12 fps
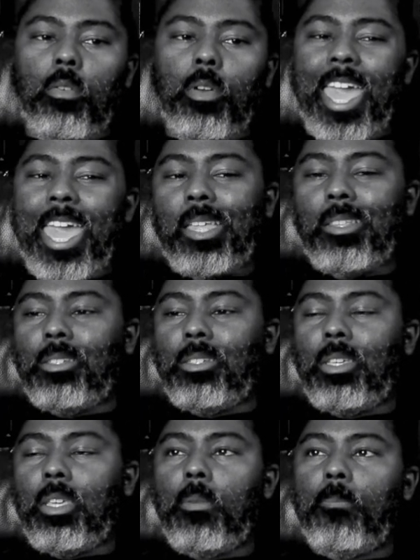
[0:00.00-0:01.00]

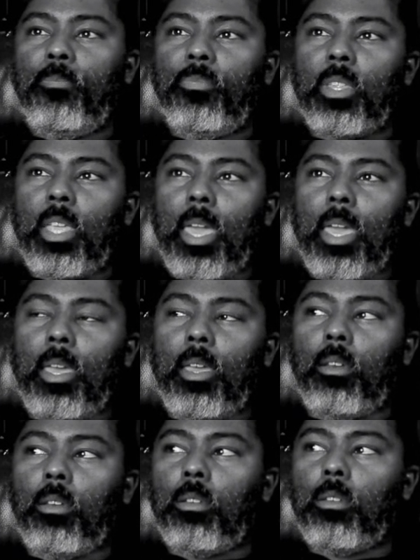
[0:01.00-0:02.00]
antsy,
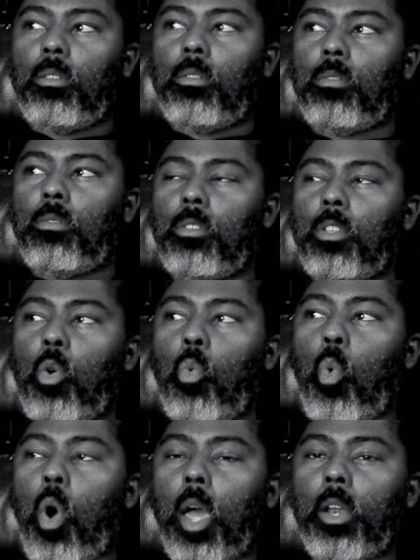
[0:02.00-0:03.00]
and,
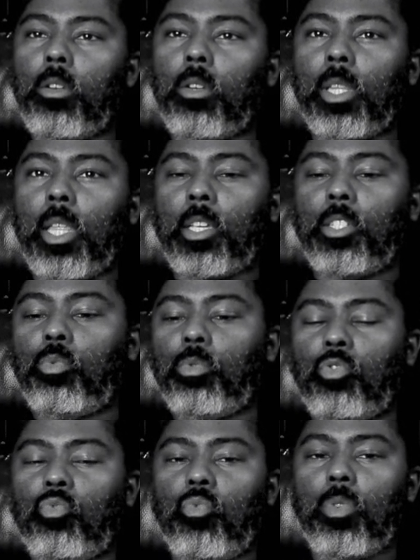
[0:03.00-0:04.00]
wanderlust was
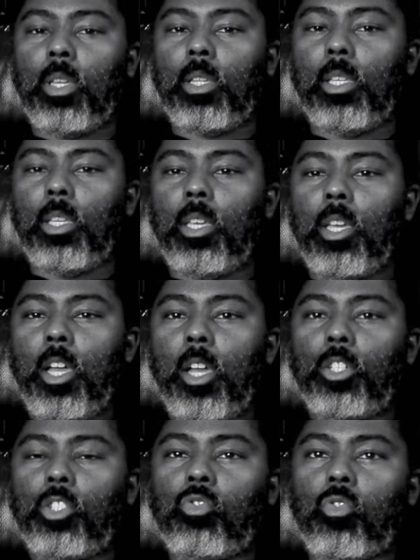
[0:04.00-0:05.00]
really
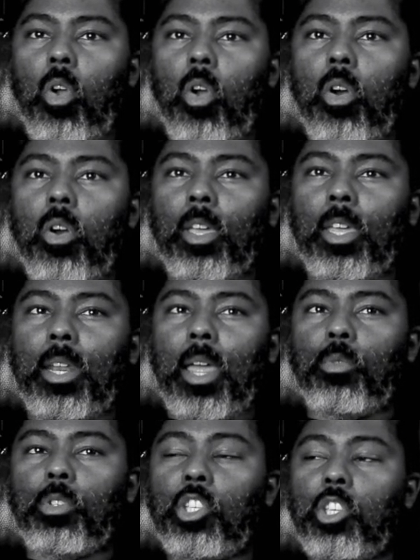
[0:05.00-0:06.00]
strong, and I
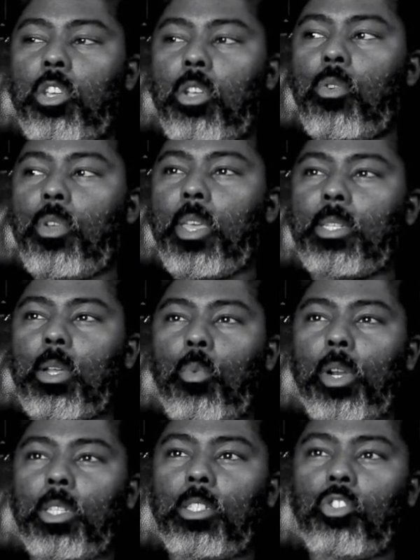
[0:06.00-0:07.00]
was curious. I
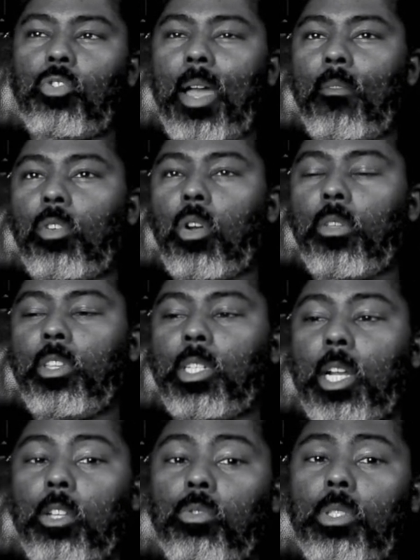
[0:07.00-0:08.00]
wanted to travel to all these
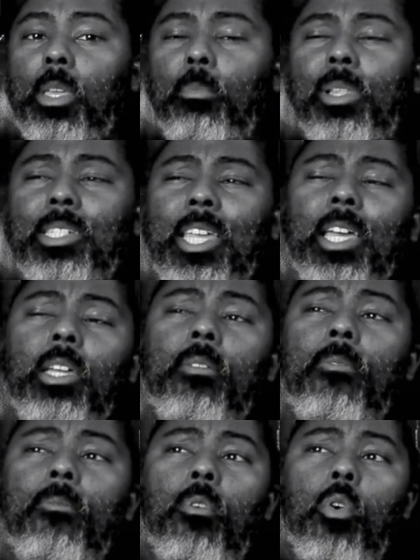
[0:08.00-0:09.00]
countries, and plus I could
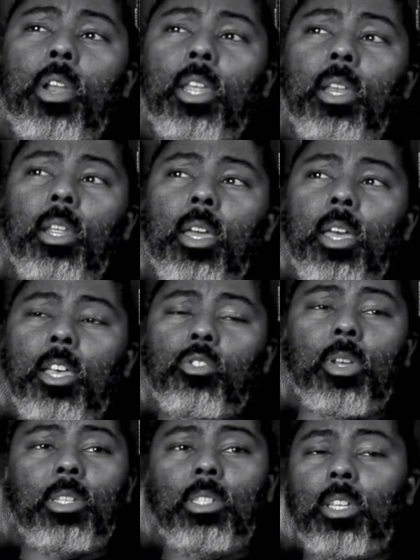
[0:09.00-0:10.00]
afford it, so
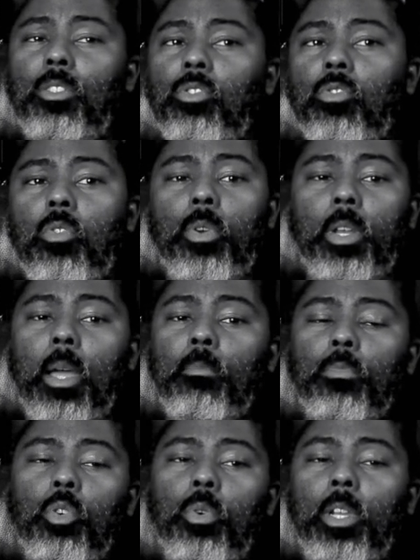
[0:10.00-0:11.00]
I said, screw it, I'm
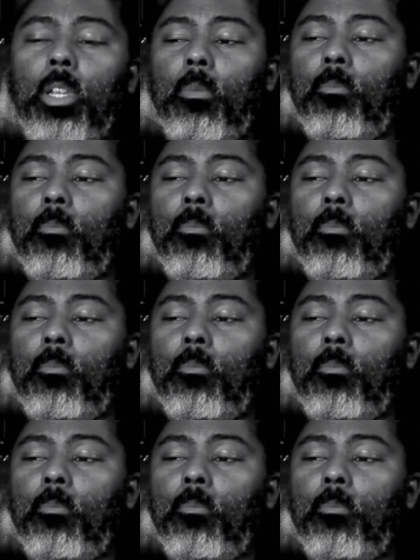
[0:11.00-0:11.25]
doing it.